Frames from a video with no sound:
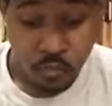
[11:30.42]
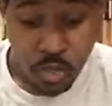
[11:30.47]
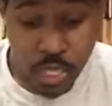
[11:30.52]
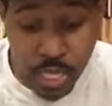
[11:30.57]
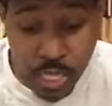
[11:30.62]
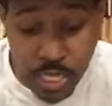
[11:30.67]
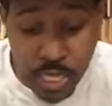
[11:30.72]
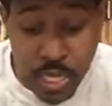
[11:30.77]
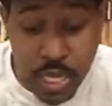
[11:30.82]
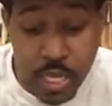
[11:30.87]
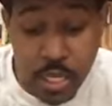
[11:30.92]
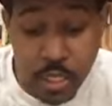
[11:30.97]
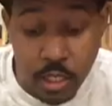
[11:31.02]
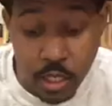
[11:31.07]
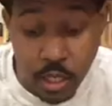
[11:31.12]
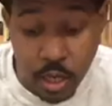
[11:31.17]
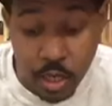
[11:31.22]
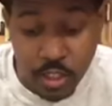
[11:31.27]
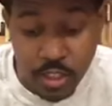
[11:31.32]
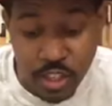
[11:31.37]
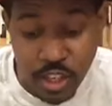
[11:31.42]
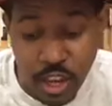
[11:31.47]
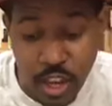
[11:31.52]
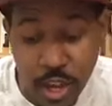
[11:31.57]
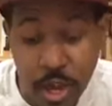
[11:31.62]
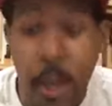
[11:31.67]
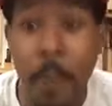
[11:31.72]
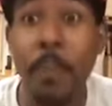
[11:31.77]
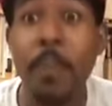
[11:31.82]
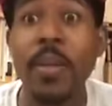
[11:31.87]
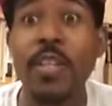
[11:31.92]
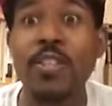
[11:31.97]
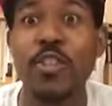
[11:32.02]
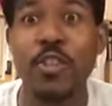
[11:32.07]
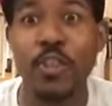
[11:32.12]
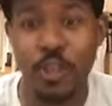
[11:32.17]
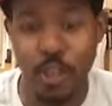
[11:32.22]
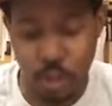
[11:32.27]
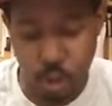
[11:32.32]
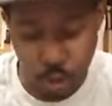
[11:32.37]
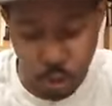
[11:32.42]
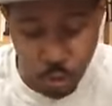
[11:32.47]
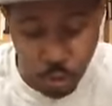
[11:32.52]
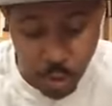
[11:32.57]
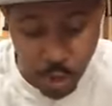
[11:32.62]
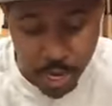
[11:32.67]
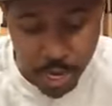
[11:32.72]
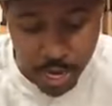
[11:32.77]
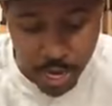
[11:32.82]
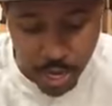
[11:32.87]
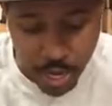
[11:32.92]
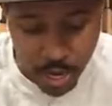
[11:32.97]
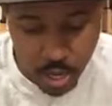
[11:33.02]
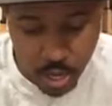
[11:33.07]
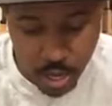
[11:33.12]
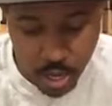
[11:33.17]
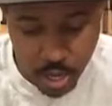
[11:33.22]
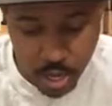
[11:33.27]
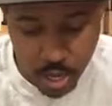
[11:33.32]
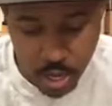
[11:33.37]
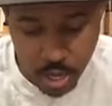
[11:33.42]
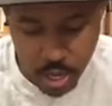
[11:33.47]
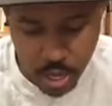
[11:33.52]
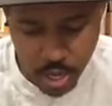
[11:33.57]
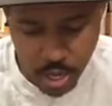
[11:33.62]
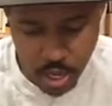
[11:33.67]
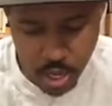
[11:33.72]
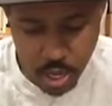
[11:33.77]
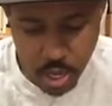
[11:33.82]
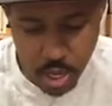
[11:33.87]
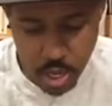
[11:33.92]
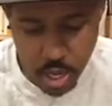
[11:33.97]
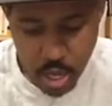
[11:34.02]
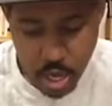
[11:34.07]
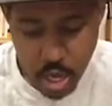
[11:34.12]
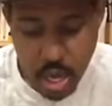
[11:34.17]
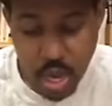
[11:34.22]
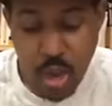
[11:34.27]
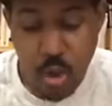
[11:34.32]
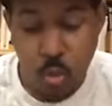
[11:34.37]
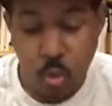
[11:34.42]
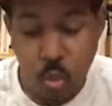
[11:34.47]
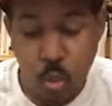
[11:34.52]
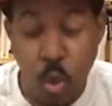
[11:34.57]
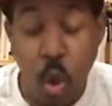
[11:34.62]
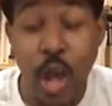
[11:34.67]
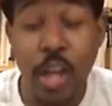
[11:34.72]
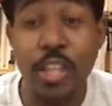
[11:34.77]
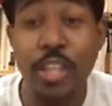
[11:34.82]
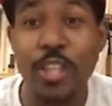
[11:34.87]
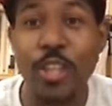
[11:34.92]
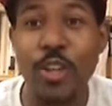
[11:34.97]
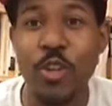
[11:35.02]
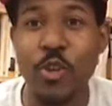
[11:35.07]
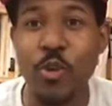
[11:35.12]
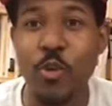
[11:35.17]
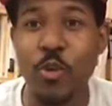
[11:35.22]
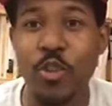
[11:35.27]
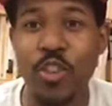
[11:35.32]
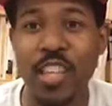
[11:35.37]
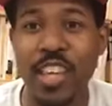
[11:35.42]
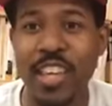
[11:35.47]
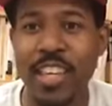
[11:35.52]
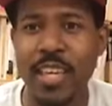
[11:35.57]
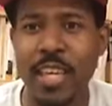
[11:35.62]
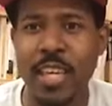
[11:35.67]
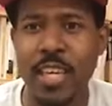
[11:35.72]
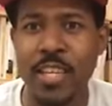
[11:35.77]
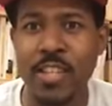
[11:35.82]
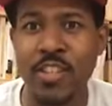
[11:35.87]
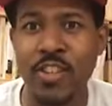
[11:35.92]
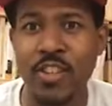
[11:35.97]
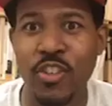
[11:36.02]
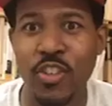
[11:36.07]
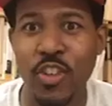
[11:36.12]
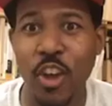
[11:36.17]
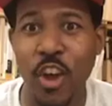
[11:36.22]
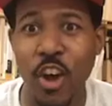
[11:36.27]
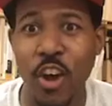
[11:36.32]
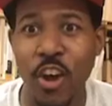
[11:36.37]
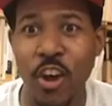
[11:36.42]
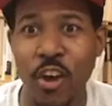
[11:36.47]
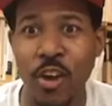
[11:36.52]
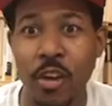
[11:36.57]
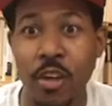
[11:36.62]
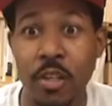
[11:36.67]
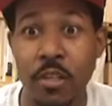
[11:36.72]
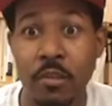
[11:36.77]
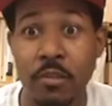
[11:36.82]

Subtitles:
Then he looked up into the tree, and what do you think he saw?